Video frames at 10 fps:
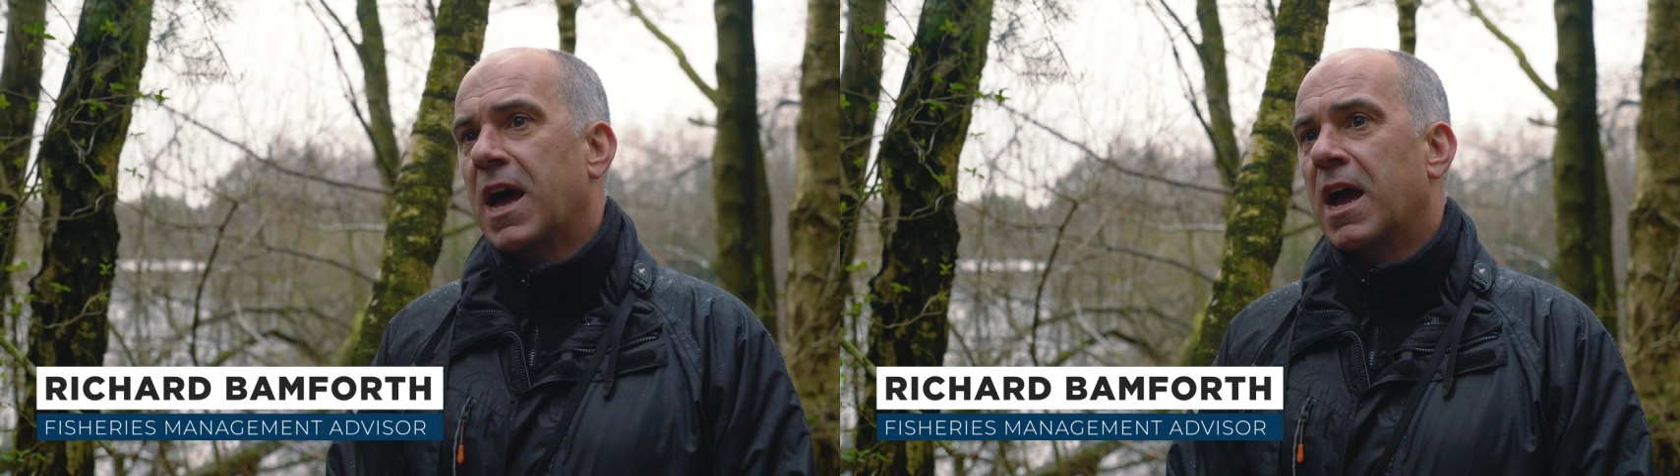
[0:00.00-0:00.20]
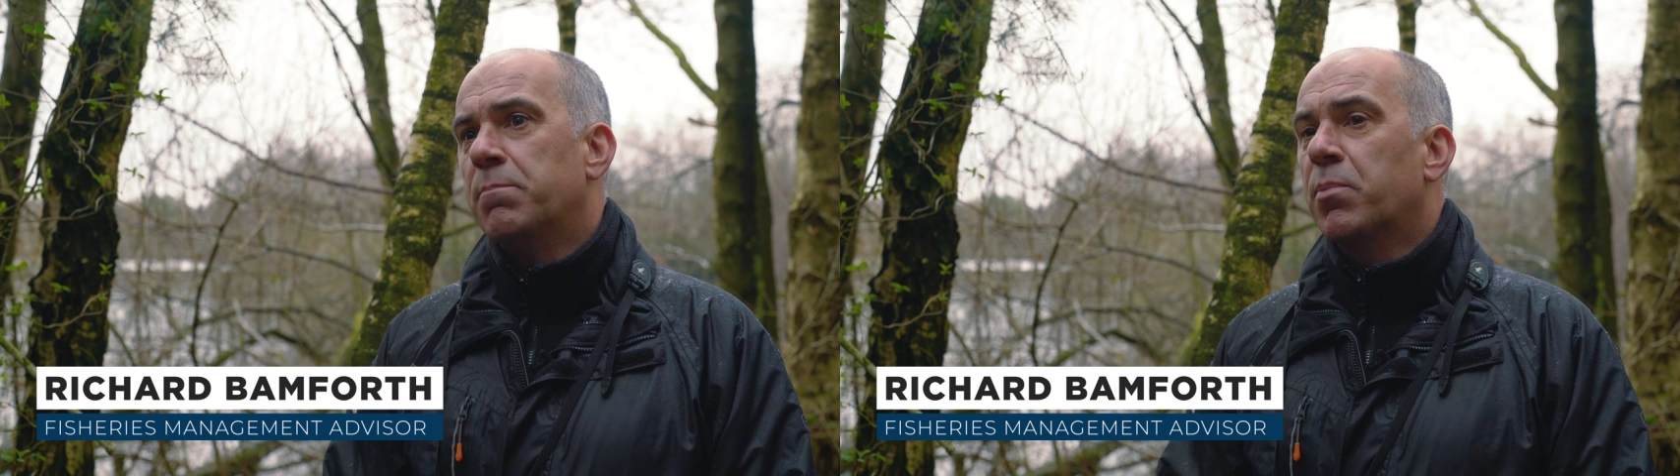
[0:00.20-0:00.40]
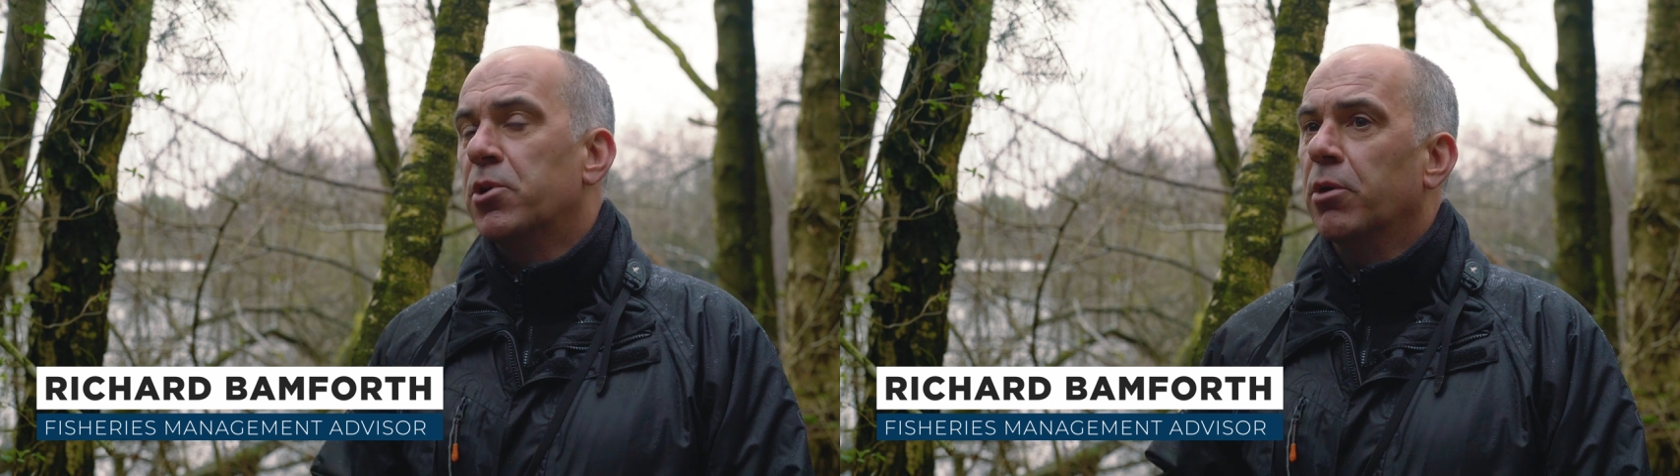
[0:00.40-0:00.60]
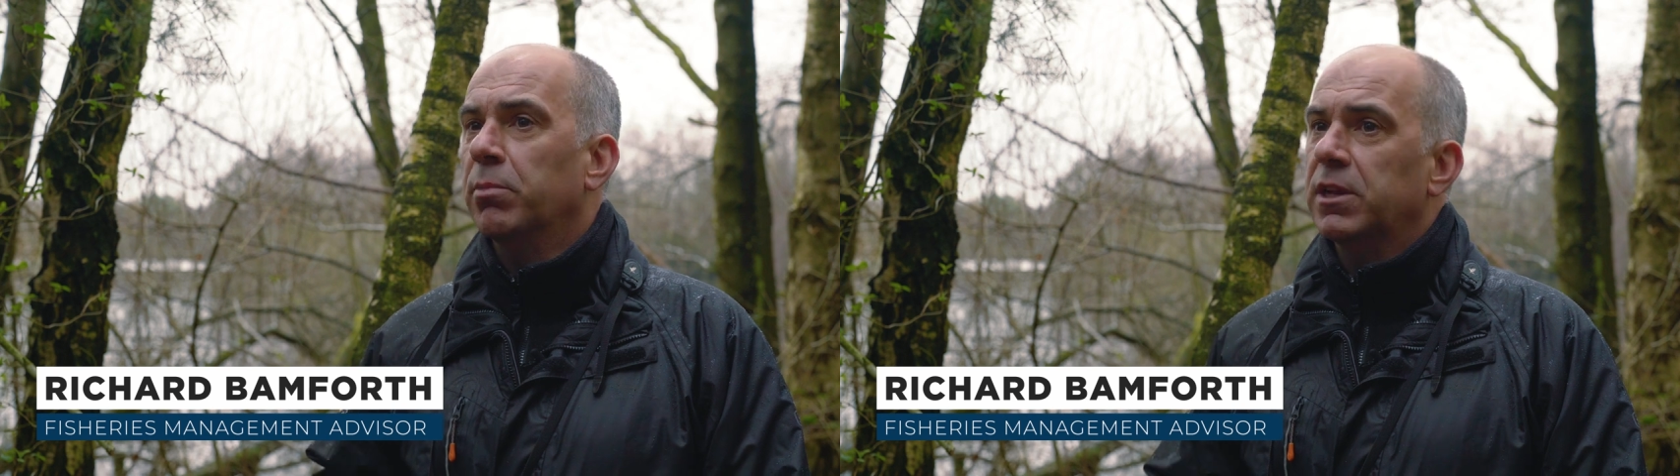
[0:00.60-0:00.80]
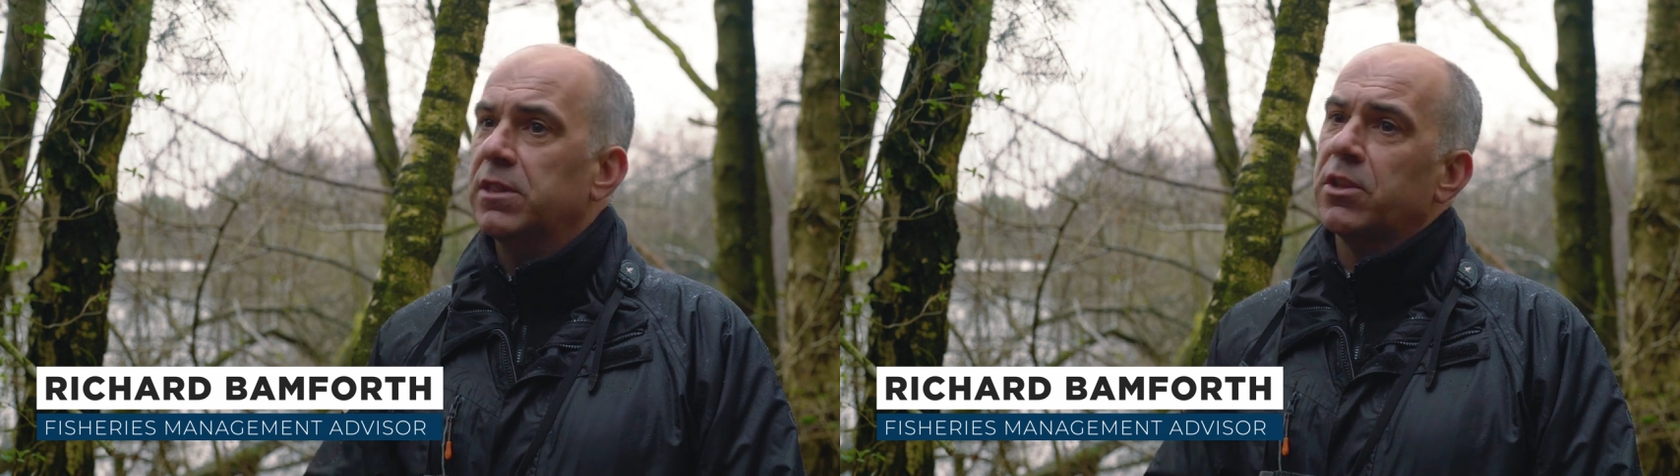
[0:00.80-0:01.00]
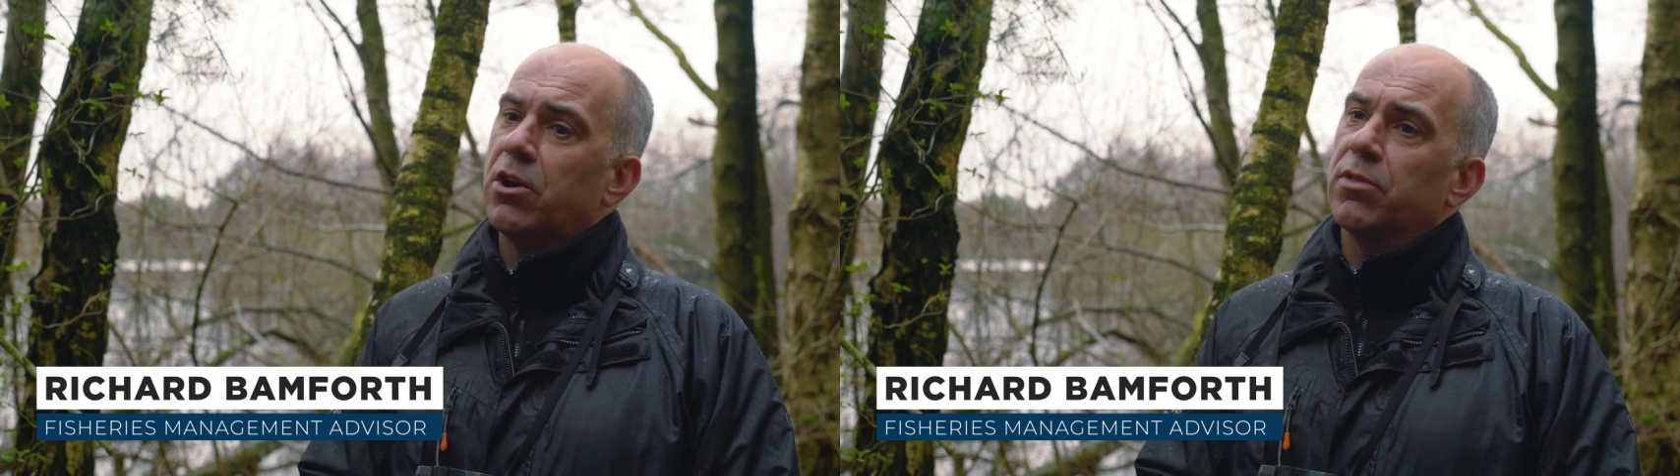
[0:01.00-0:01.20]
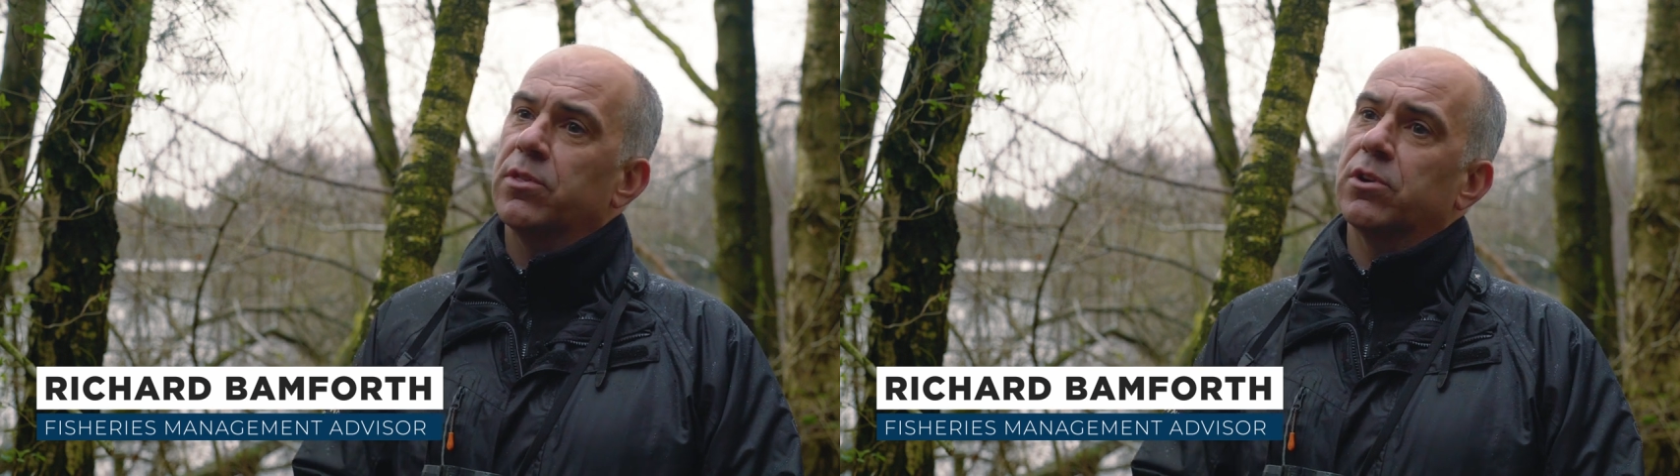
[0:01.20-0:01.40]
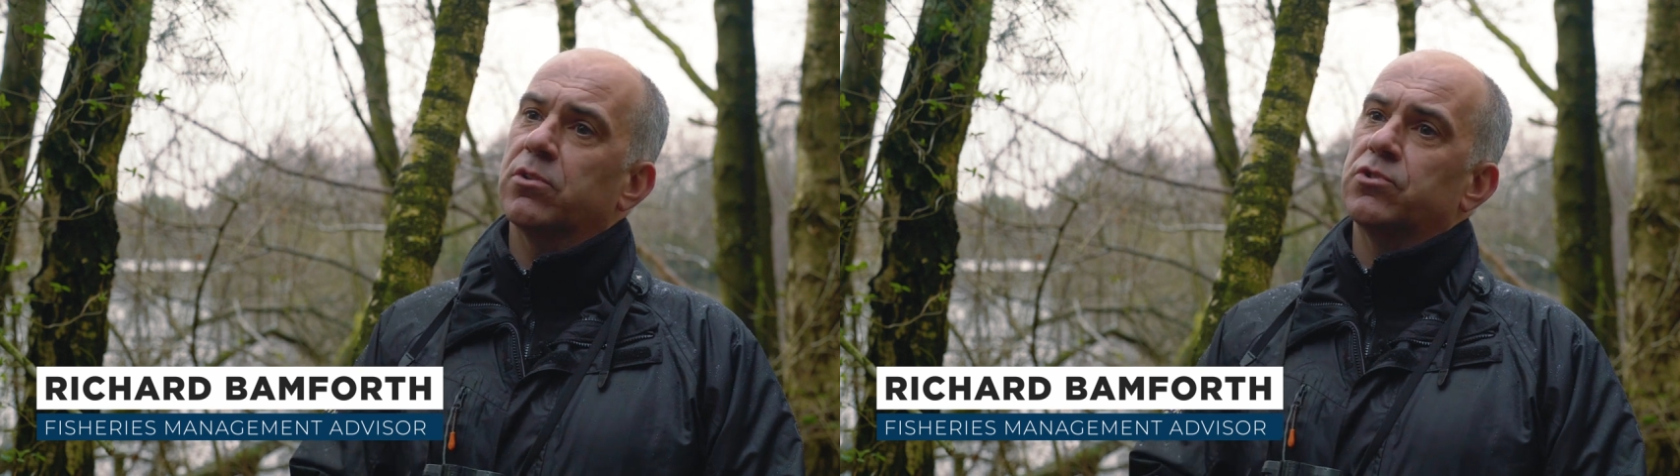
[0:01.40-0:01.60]
I'm predominantly in the north
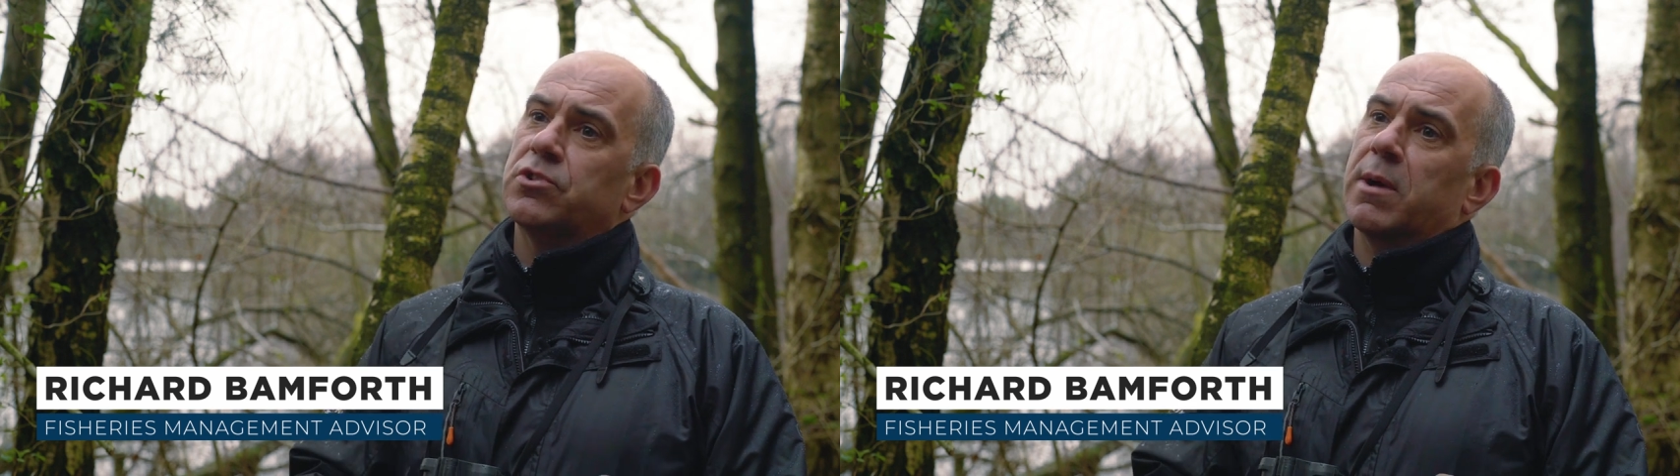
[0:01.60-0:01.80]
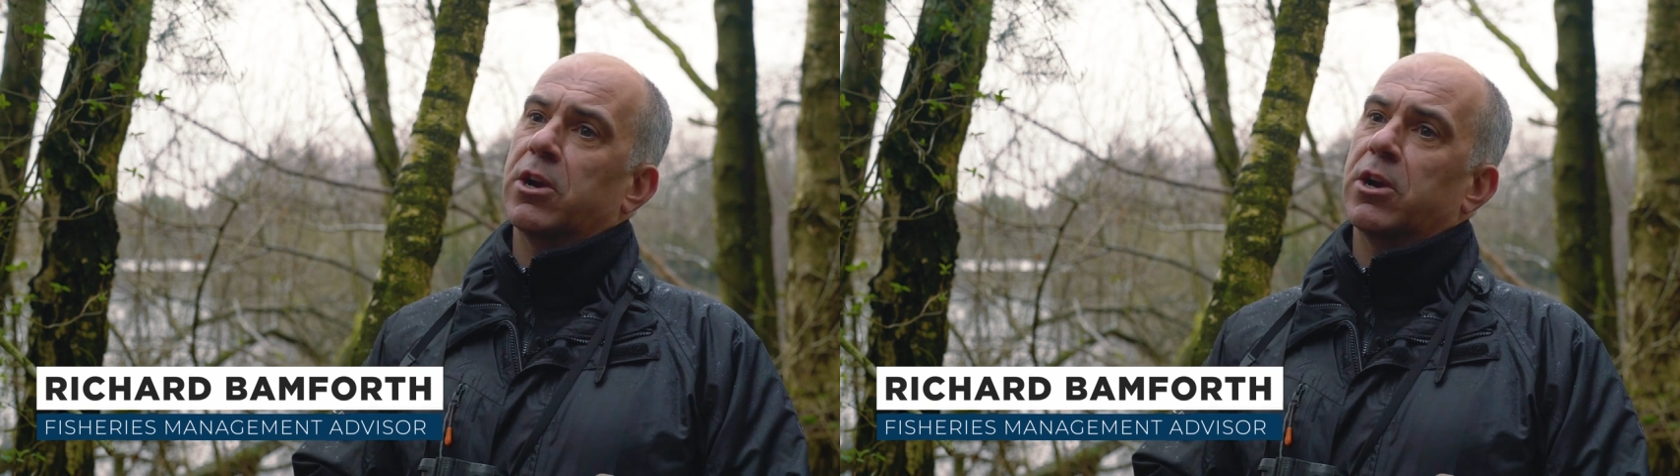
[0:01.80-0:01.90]
of the country,